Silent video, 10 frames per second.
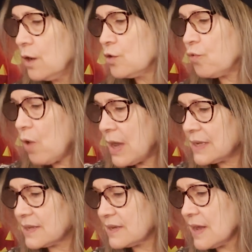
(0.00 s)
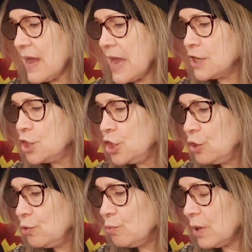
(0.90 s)
Trust as
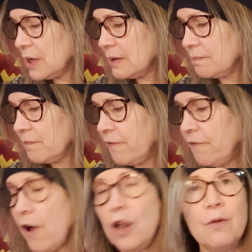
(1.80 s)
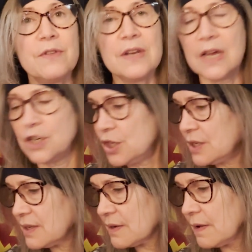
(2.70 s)
you follow the
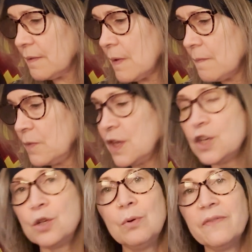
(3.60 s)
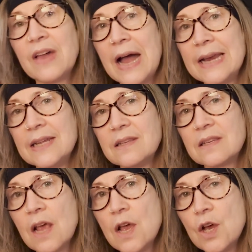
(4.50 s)
nudges, the intuitive
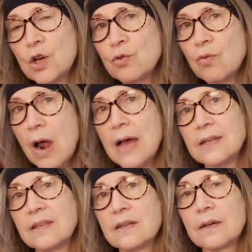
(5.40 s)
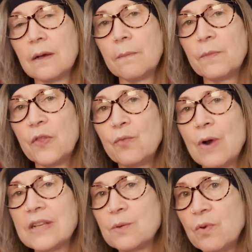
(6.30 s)
guidance. Trust that the
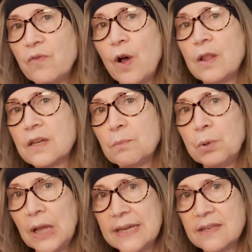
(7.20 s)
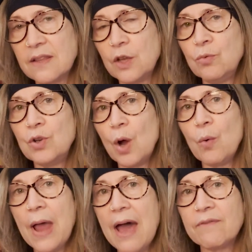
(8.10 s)
rest will fall into place, that you
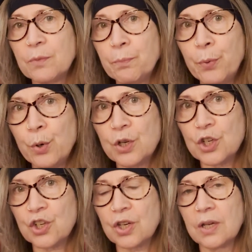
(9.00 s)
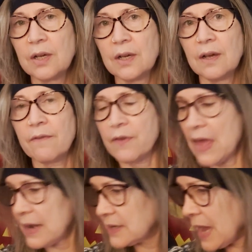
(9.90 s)
don't have to push for
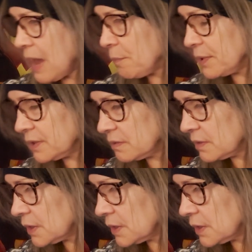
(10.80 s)
that to happen.